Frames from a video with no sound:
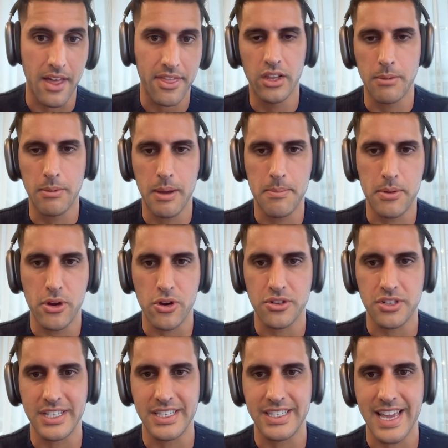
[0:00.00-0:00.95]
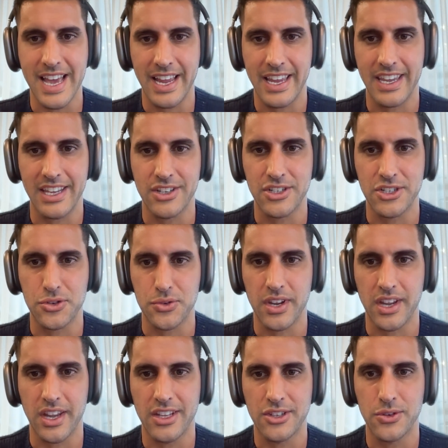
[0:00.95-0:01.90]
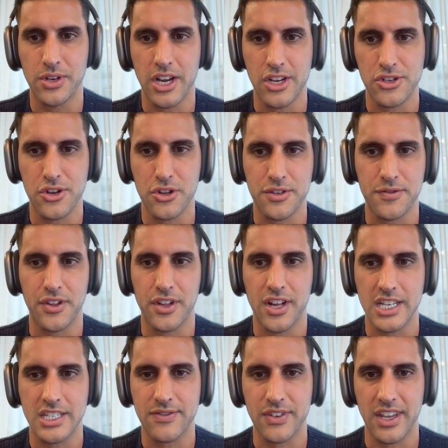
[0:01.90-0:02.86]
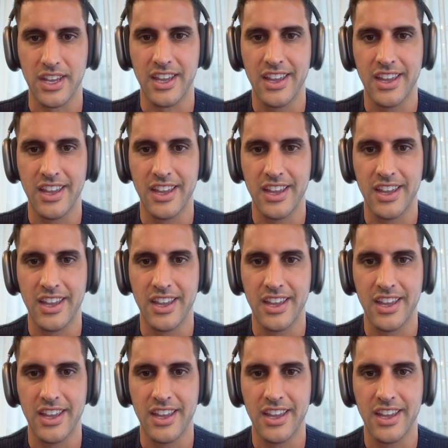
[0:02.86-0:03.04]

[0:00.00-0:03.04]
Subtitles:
A lot of my peers in tech industry do not share this philosophy.